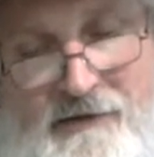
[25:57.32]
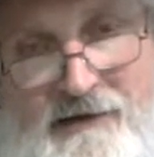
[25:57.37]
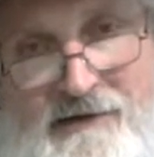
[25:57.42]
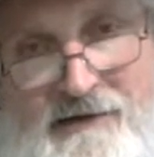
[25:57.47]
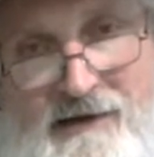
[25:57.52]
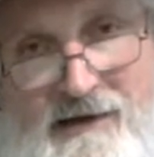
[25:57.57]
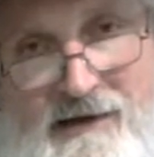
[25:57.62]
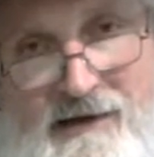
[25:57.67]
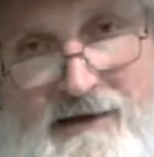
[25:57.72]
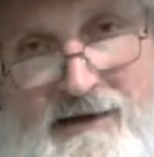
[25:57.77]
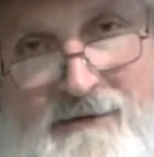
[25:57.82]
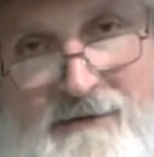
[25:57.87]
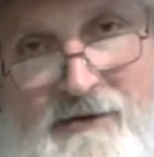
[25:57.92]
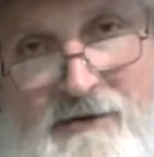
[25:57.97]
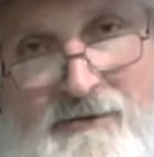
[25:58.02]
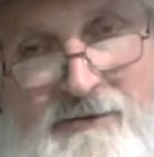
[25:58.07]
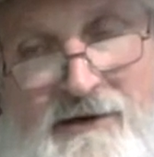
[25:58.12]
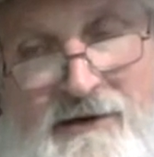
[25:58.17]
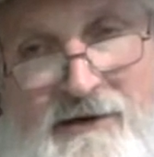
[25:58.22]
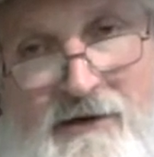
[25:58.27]
time
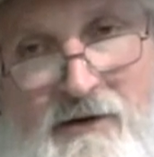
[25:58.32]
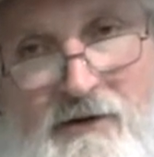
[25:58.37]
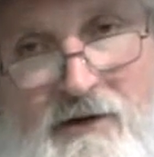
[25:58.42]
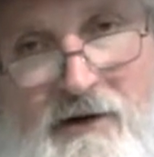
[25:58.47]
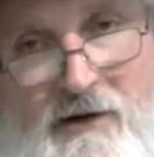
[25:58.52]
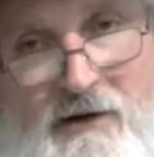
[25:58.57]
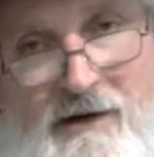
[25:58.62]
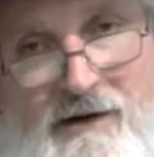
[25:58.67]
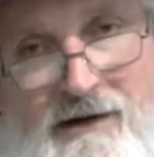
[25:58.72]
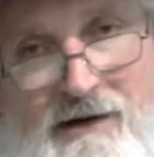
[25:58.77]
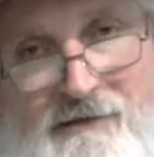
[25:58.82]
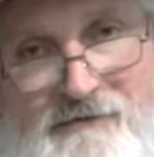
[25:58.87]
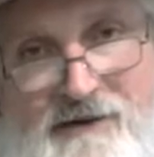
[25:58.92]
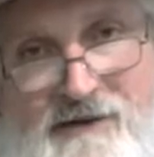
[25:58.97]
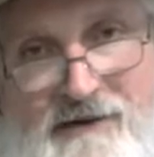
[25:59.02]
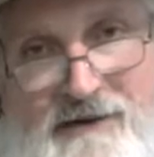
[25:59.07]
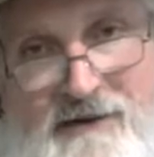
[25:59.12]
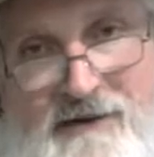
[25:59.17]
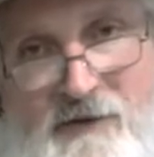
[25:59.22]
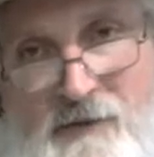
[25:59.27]
when we no longer have to
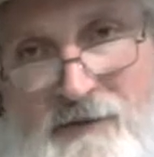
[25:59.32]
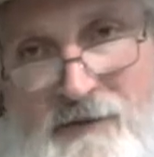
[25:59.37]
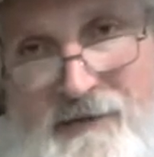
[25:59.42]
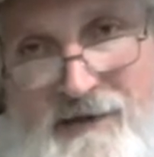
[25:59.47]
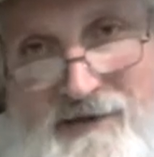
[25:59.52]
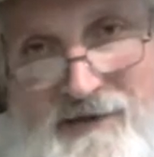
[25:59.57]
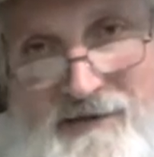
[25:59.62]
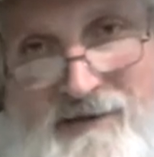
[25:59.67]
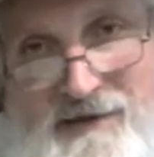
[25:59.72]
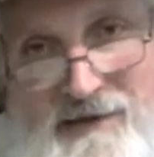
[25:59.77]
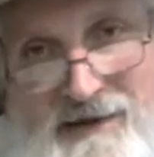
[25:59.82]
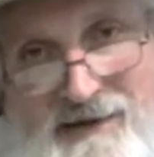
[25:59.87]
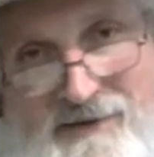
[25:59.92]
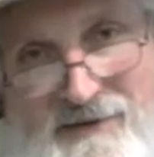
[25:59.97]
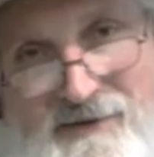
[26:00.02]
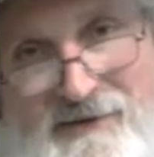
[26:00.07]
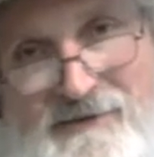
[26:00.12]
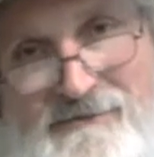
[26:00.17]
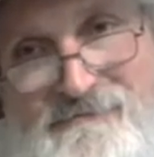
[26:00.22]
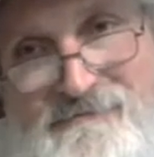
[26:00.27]
deal with these things.